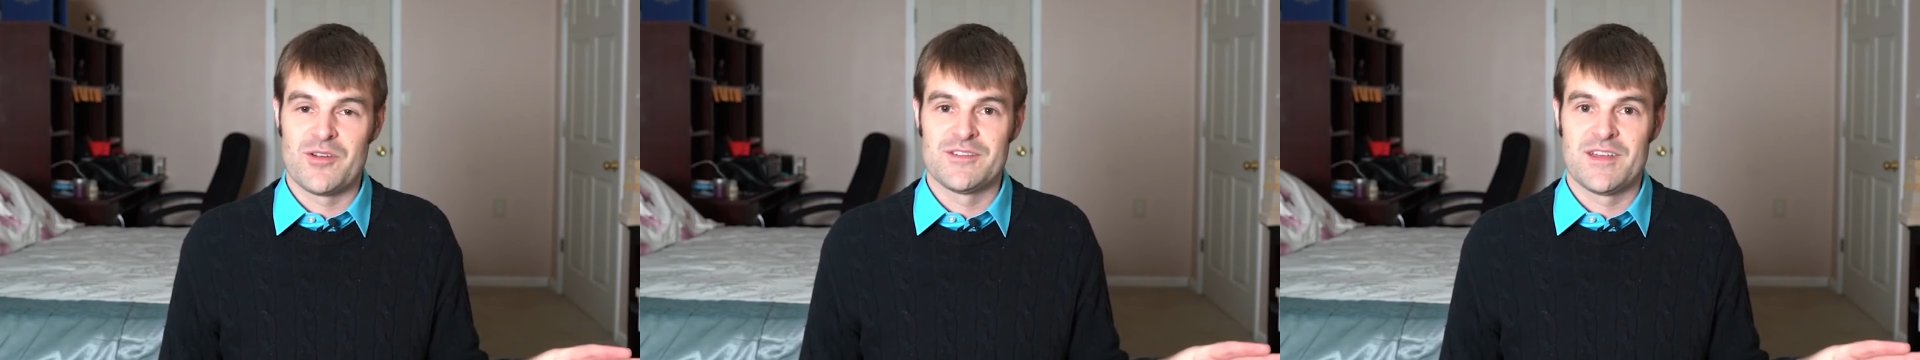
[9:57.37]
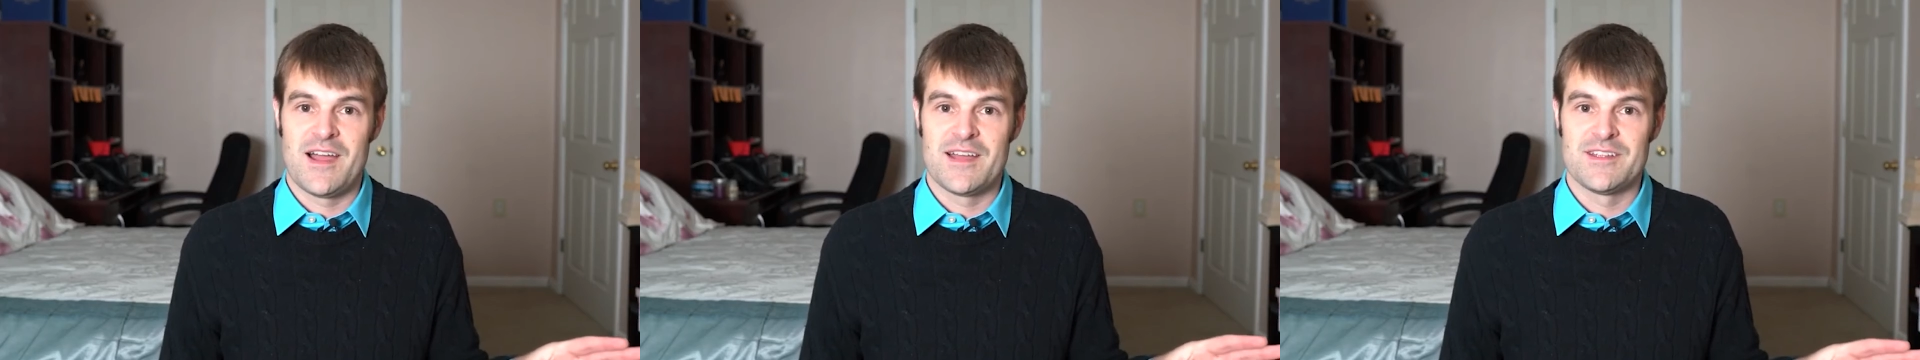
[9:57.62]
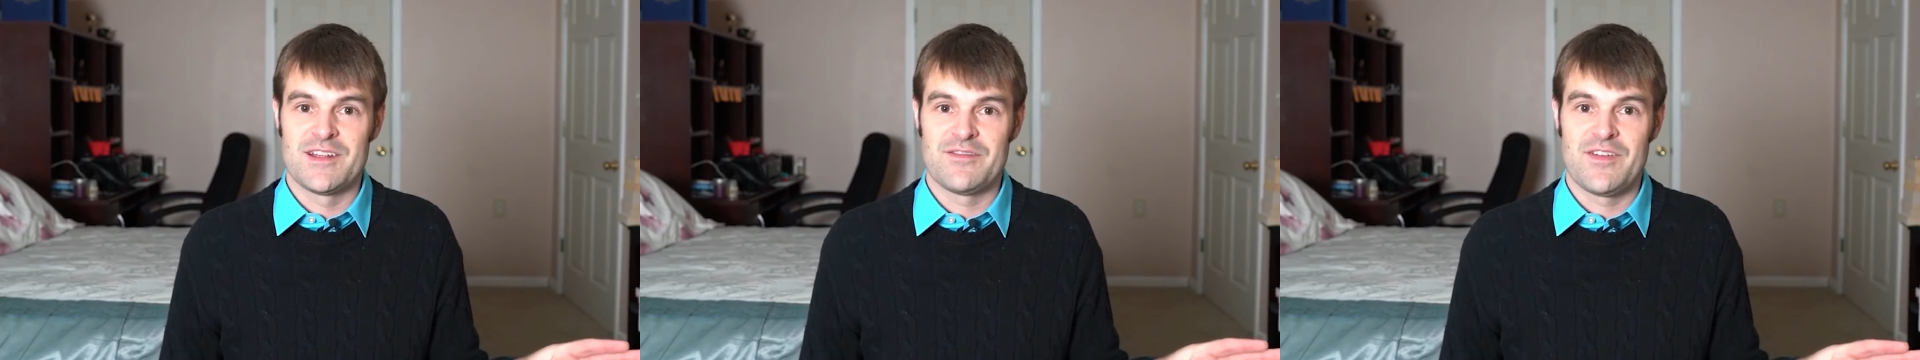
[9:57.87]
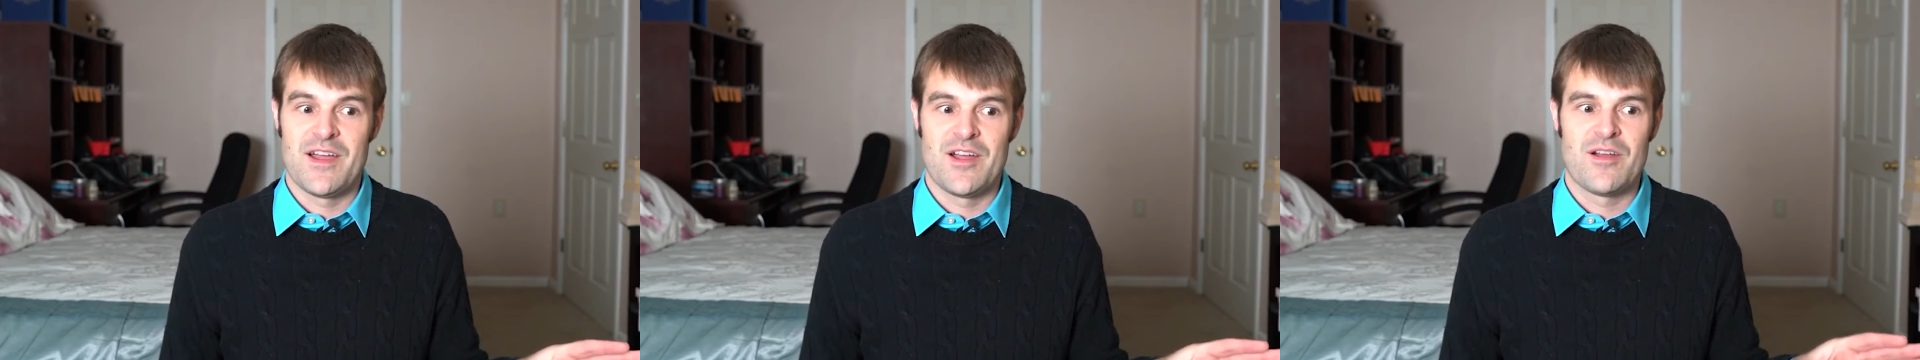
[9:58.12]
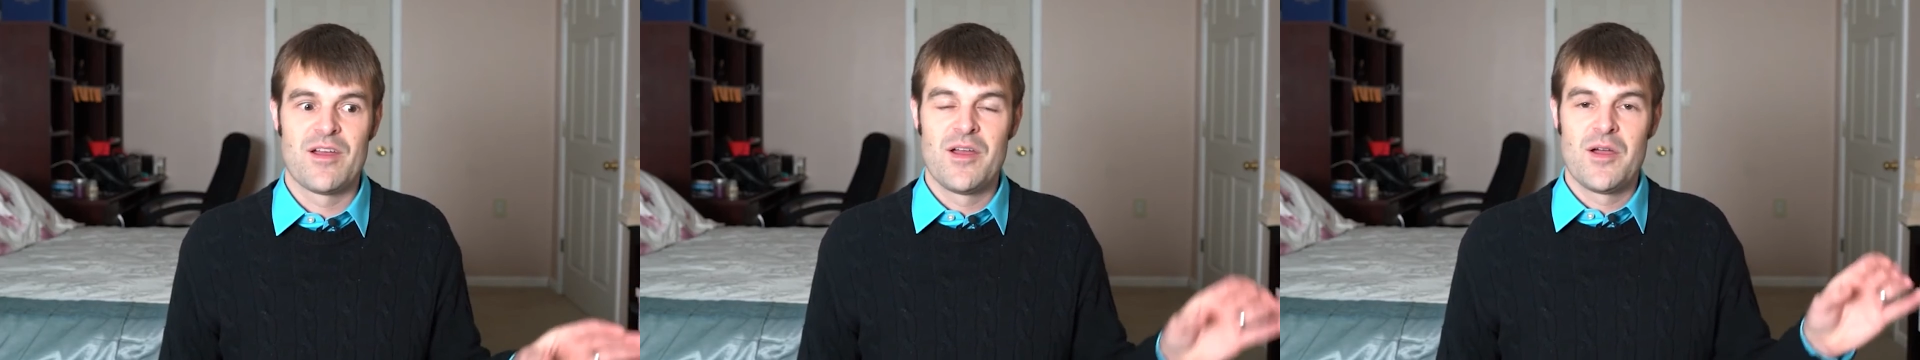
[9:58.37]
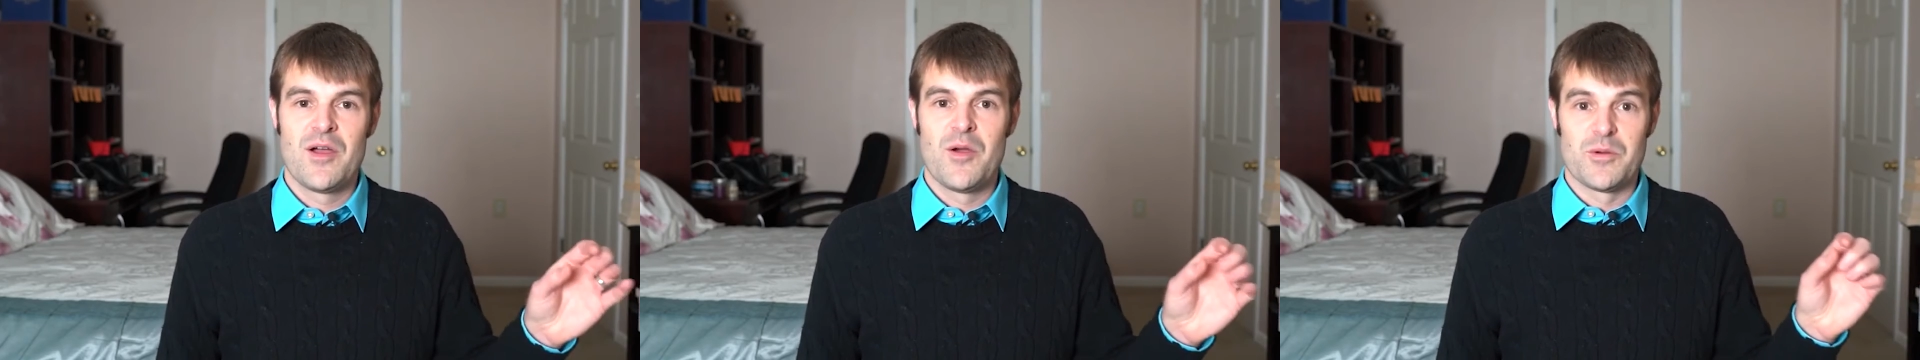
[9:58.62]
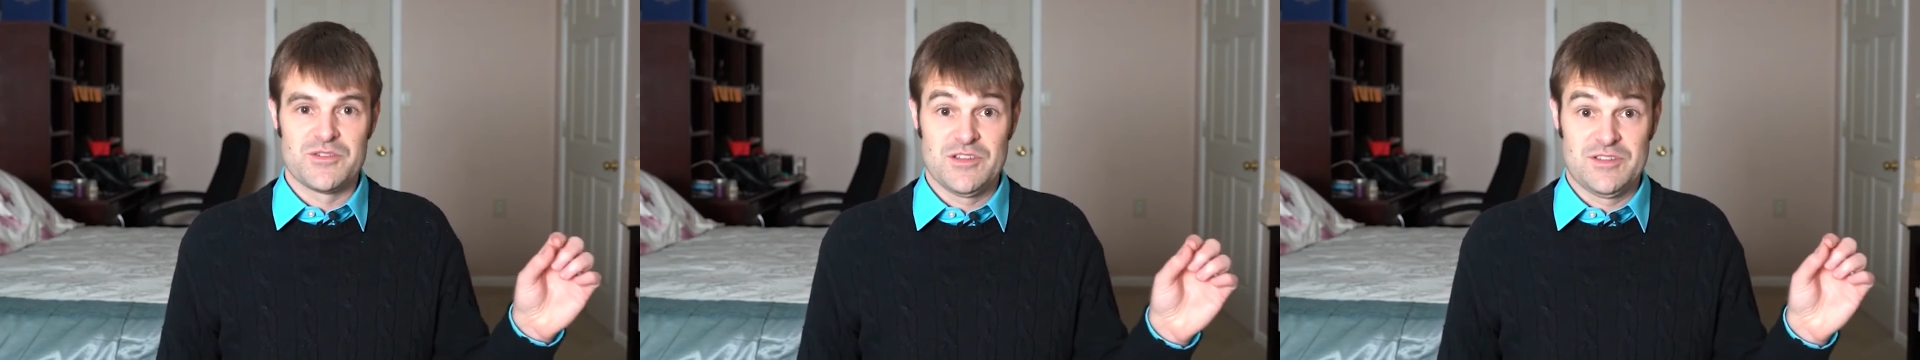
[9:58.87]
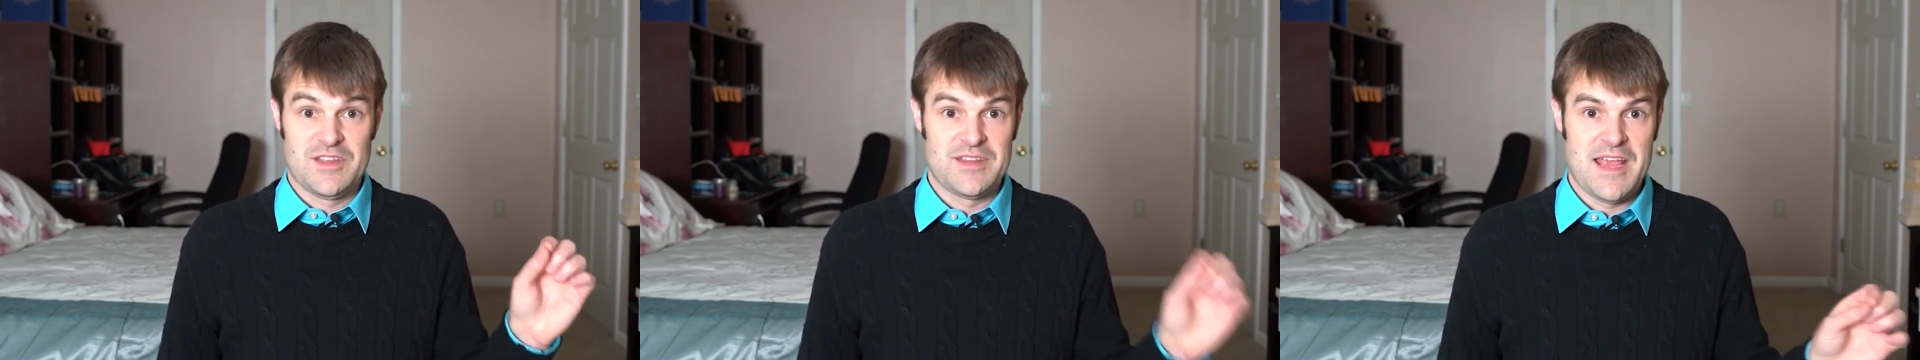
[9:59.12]
The lower third identifier
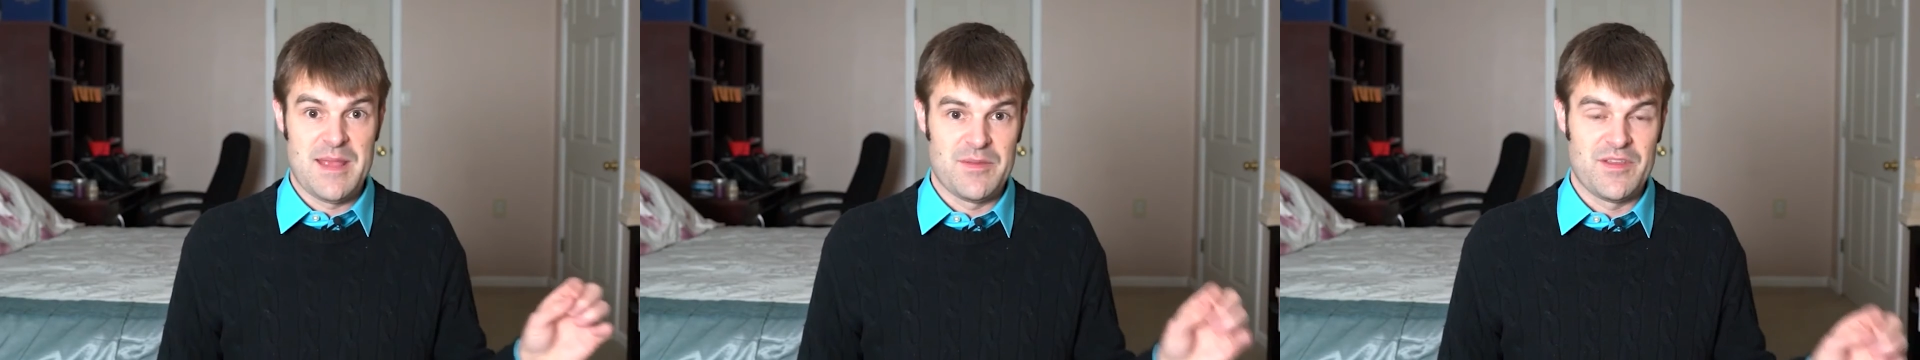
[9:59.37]
was